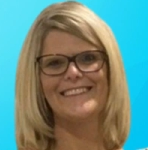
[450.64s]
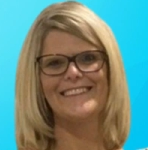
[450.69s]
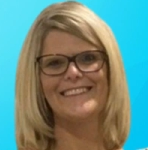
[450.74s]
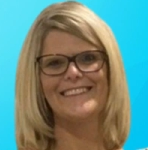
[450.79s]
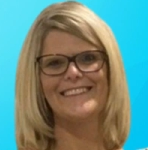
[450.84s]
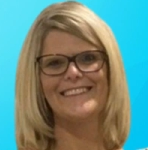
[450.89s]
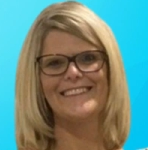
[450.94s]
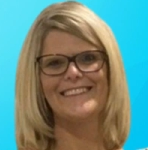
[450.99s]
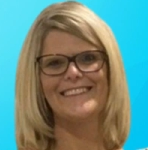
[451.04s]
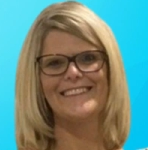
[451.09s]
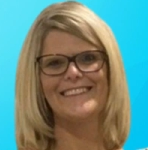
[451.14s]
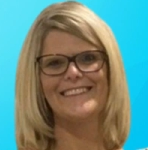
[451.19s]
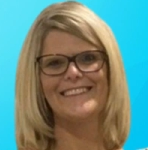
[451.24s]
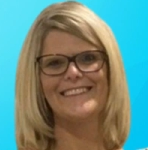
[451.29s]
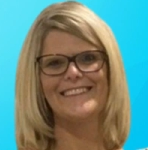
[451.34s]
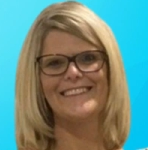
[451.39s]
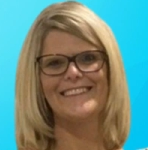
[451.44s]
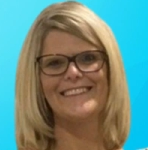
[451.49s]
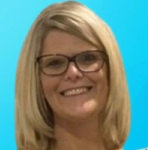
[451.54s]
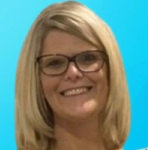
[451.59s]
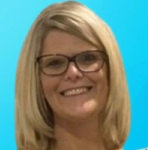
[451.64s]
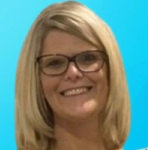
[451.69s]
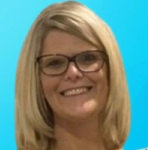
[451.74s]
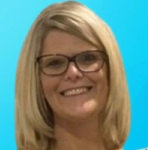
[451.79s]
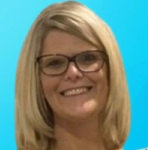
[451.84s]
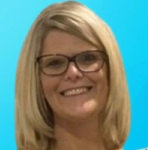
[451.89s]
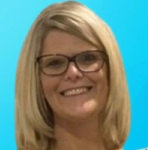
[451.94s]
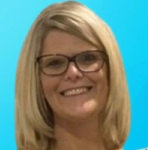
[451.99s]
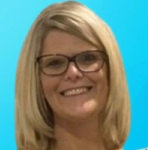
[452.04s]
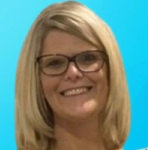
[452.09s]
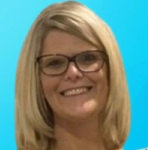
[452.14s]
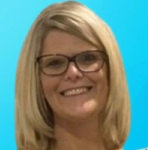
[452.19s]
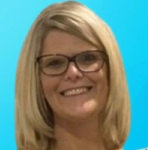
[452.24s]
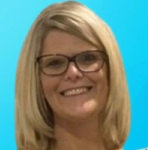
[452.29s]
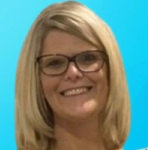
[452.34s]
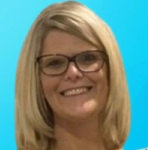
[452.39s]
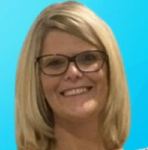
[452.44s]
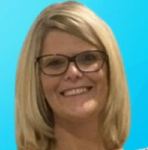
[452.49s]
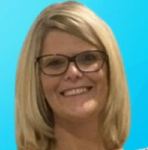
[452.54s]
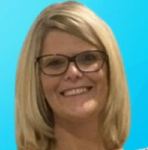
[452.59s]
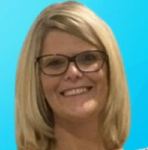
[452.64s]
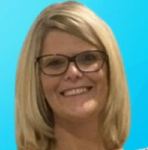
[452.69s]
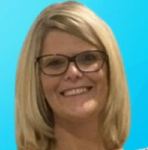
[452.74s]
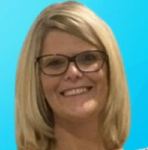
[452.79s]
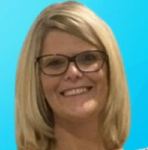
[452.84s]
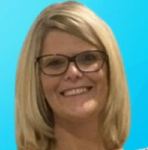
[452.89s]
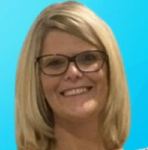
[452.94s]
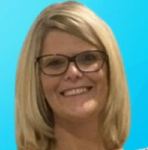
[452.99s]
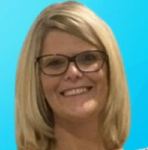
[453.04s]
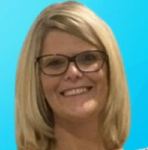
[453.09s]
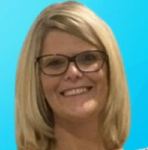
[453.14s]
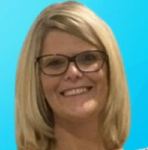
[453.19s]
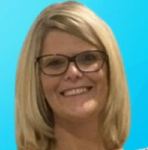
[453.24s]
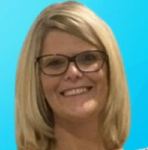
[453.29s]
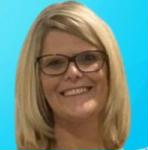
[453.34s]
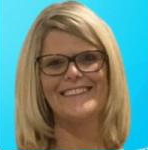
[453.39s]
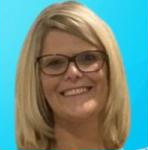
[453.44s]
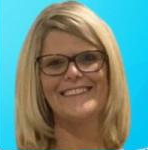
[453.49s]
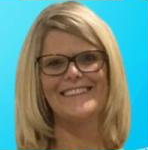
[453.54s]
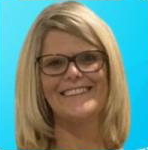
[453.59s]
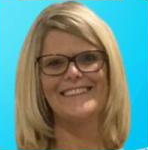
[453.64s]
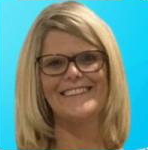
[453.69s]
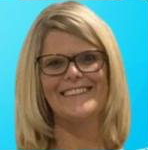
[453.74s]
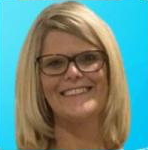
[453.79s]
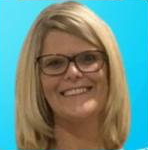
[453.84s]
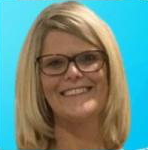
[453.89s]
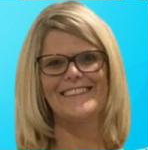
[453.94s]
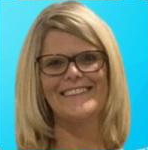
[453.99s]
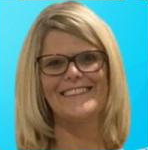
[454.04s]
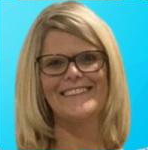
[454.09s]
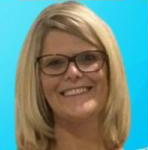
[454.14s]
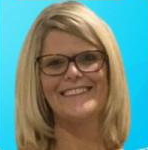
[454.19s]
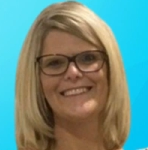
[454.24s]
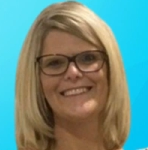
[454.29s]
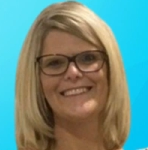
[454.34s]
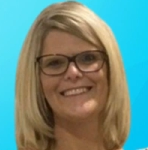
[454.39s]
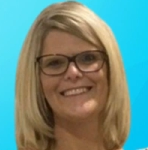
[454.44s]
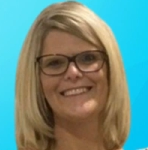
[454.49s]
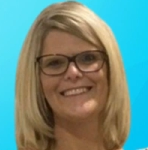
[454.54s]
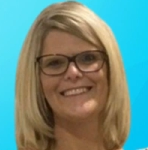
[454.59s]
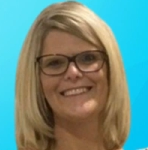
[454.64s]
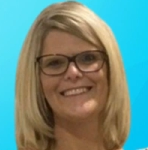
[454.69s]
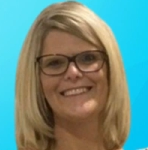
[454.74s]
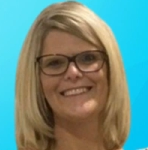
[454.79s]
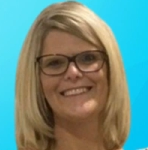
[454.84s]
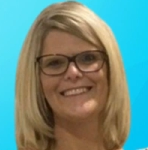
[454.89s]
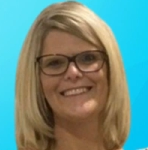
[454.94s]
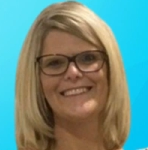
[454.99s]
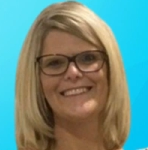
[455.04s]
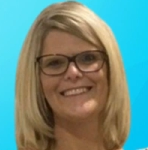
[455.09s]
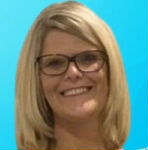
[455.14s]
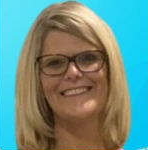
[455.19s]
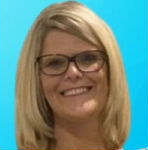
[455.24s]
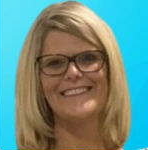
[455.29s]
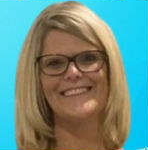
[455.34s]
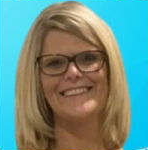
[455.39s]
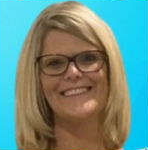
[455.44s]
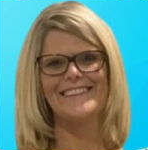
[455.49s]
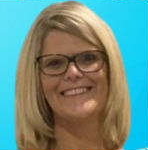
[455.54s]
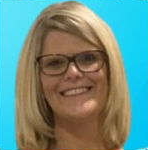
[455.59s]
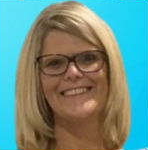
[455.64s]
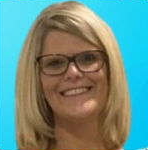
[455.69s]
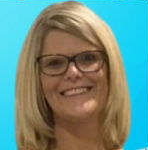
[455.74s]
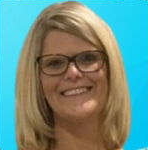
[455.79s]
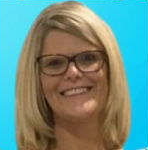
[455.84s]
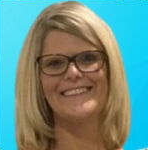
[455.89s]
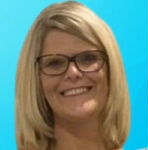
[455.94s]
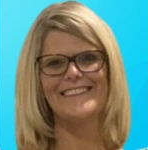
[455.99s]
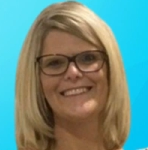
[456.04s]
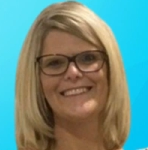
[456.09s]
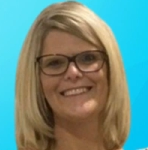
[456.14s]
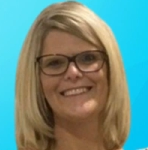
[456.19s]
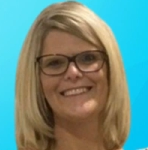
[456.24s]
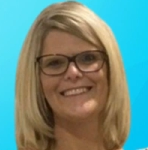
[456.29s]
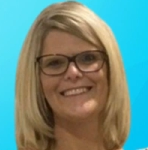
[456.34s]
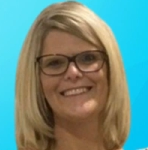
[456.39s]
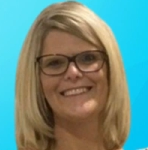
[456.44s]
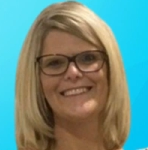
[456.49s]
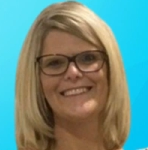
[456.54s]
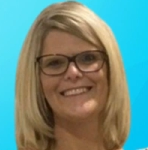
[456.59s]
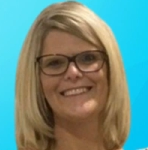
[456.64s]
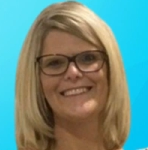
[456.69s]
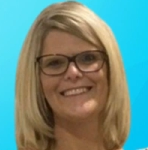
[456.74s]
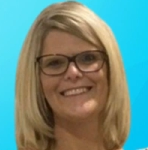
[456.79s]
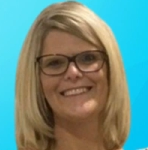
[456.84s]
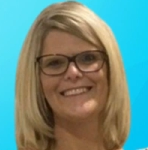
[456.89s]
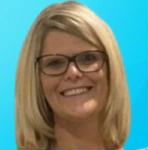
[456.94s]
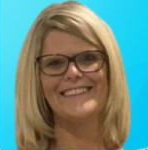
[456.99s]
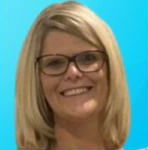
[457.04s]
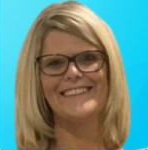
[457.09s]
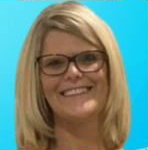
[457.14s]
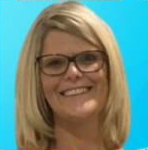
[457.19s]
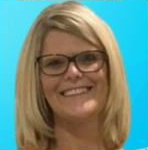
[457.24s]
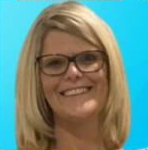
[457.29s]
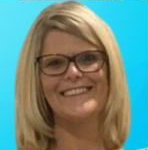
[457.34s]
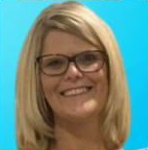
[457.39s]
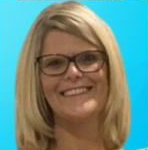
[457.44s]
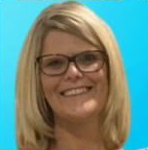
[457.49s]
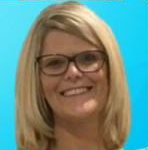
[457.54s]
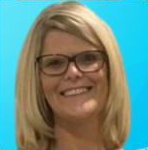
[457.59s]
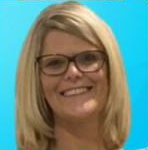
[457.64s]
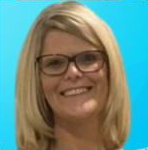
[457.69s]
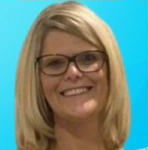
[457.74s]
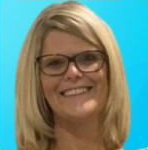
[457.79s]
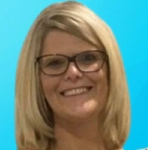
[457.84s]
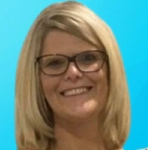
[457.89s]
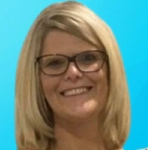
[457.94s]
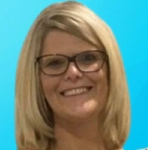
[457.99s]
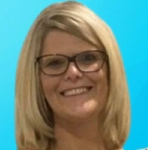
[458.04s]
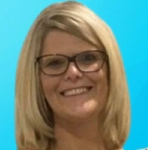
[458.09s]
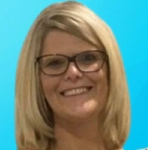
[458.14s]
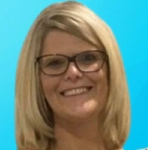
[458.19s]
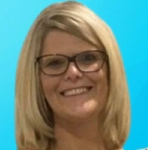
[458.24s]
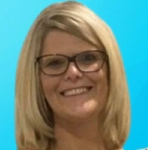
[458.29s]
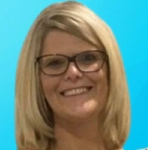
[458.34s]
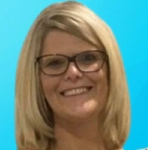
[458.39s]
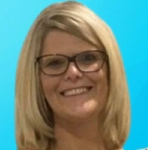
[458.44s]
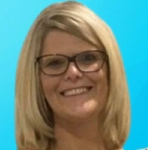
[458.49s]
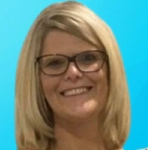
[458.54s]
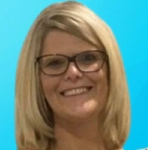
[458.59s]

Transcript: [no speech]